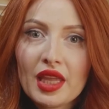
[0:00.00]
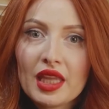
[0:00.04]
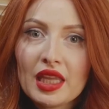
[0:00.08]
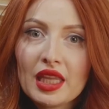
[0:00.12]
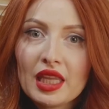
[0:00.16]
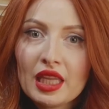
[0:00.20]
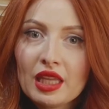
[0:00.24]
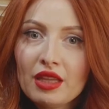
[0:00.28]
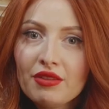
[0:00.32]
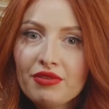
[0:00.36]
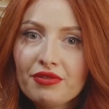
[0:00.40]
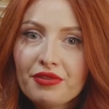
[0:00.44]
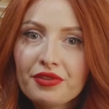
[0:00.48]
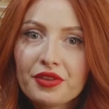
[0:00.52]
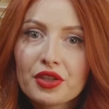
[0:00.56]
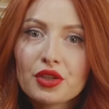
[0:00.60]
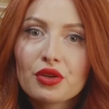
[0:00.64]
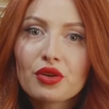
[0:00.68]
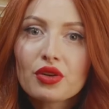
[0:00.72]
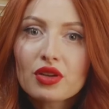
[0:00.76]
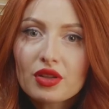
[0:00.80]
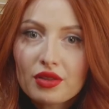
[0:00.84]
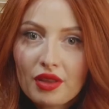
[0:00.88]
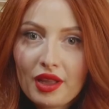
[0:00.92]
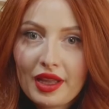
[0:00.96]
if
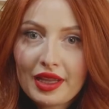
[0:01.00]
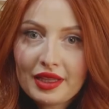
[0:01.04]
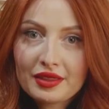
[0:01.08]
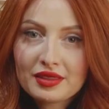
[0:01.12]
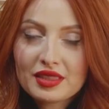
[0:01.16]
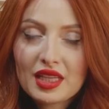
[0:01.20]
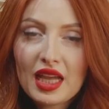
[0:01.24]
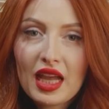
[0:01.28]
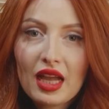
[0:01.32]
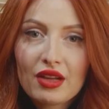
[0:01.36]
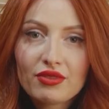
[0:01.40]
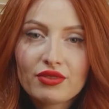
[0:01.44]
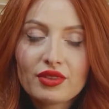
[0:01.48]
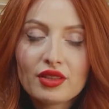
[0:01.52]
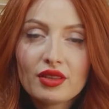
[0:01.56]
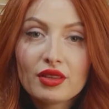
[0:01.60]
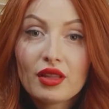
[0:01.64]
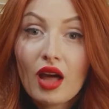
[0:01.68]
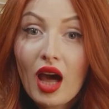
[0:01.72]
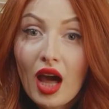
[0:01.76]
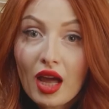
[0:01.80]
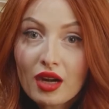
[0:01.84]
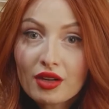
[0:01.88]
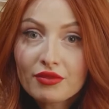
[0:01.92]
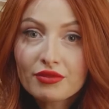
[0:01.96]
your client have a
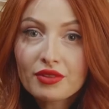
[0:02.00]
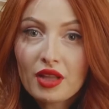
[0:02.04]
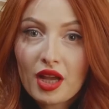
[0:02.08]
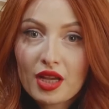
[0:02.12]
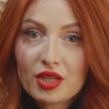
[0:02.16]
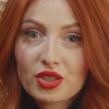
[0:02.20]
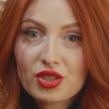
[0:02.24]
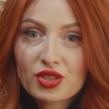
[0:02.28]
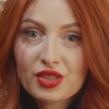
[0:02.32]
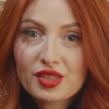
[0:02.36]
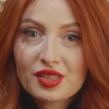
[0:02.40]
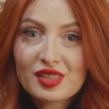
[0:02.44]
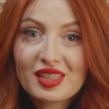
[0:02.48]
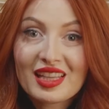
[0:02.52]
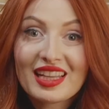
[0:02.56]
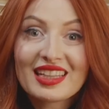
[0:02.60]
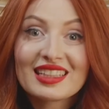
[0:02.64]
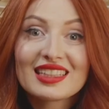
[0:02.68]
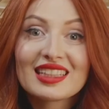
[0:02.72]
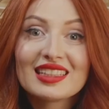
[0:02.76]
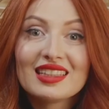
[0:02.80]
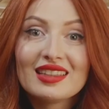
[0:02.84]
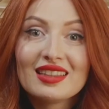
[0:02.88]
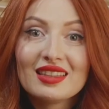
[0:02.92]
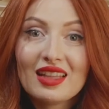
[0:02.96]
lot of lashes
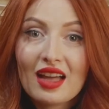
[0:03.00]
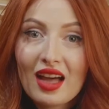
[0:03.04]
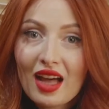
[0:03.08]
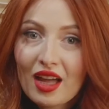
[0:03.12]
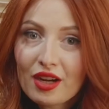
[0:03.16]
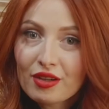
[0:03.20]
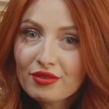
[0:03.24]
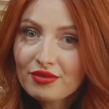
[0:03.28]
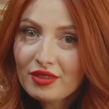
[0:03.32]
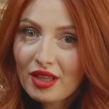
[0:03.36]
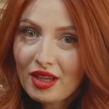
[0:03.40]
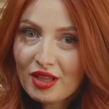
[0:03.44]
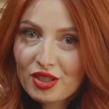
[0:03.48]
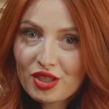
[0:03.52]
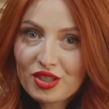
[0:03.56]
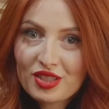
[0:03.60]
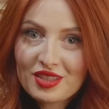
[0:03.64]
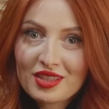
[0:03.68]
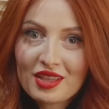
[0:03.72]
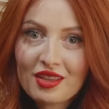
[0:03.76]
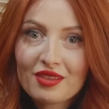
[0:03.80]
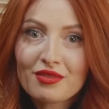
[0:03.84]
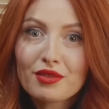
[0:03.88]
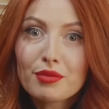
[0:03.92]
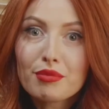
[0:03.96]
and a lot of lashes
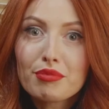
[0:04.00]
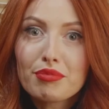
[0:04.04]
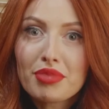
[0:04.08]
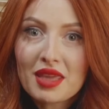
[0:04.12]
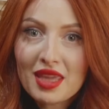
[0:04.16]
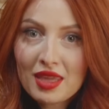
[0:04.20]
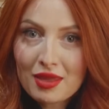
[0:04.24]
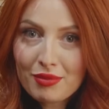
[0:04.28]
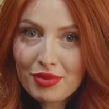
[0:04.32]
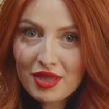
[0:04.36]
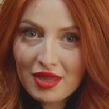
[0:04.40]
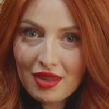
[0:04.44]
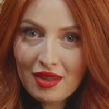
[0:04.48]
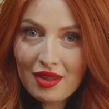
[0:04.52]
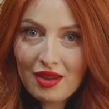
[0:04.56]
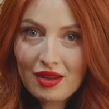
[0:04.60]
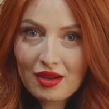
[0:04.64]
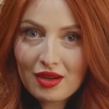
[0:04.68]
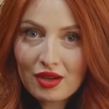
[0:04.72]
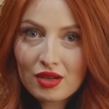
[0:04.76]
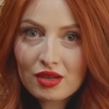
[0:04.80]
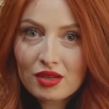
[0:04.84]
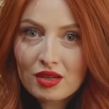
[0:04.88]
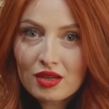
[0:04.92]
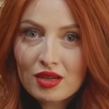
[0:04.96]
have a baby
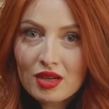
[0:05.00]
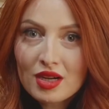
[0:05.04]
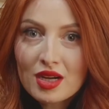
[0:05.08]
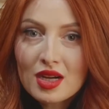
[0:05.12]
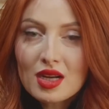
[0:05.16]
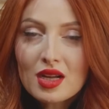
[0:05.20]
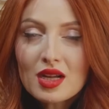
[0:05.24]
hair,